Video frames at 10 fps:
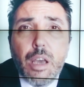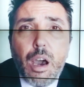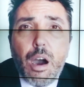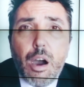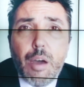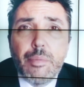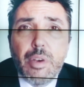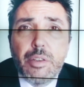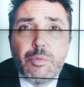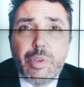
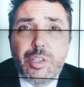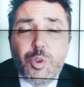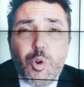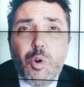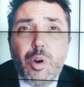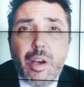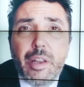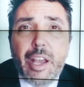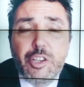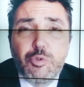And we saw an
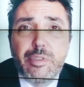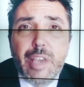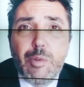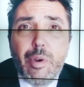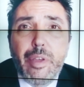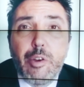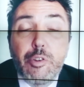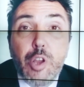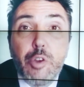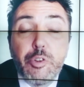actual day where there are
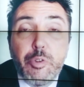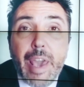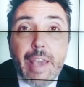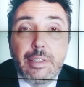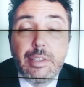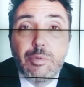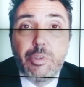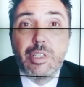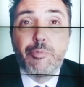no new cases, which is